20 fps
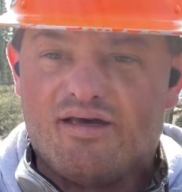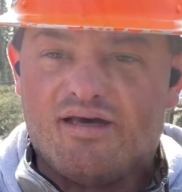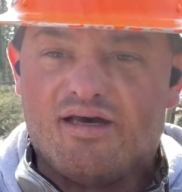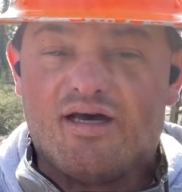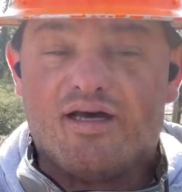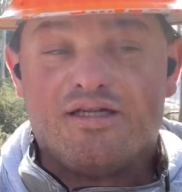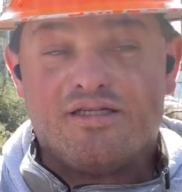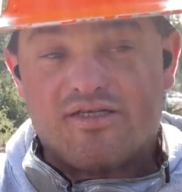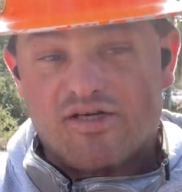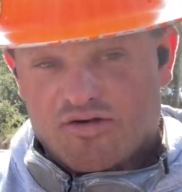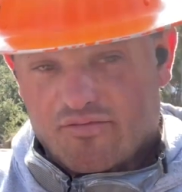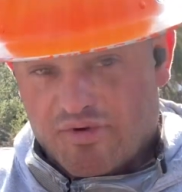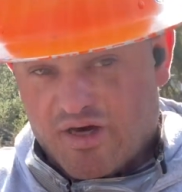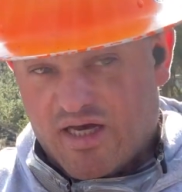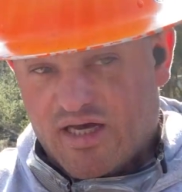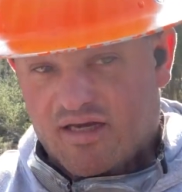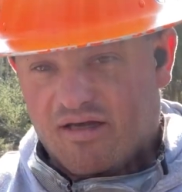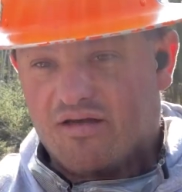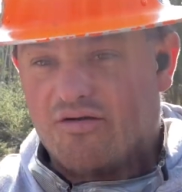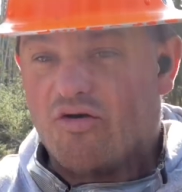until
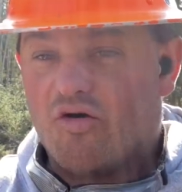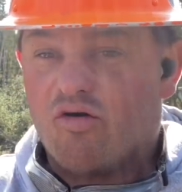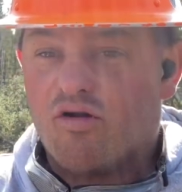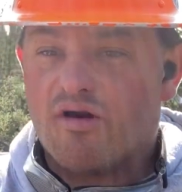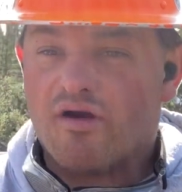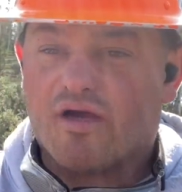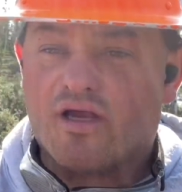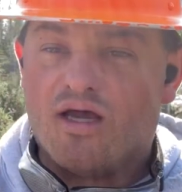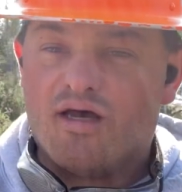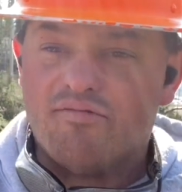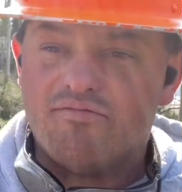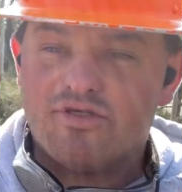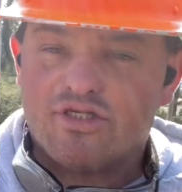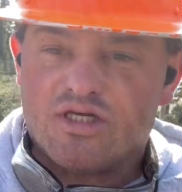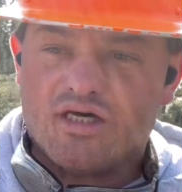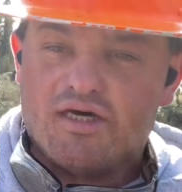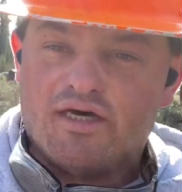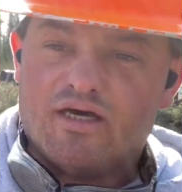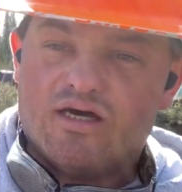my order comes,